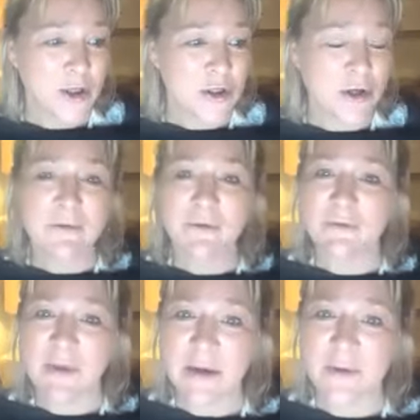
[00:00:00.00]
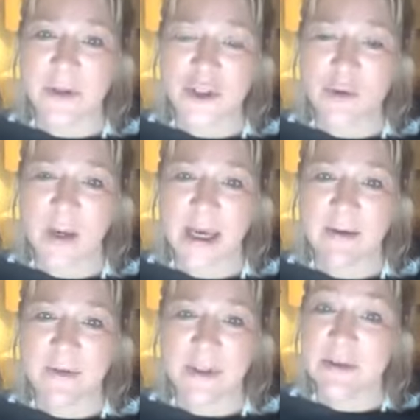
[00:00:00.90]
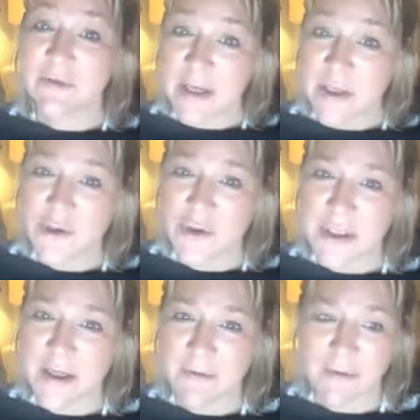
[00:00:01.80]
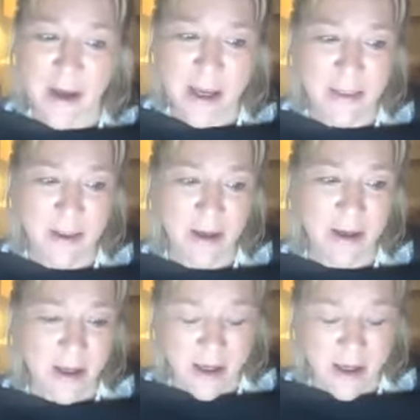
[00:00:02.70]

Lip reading: don't feel that you have to defend yourself either.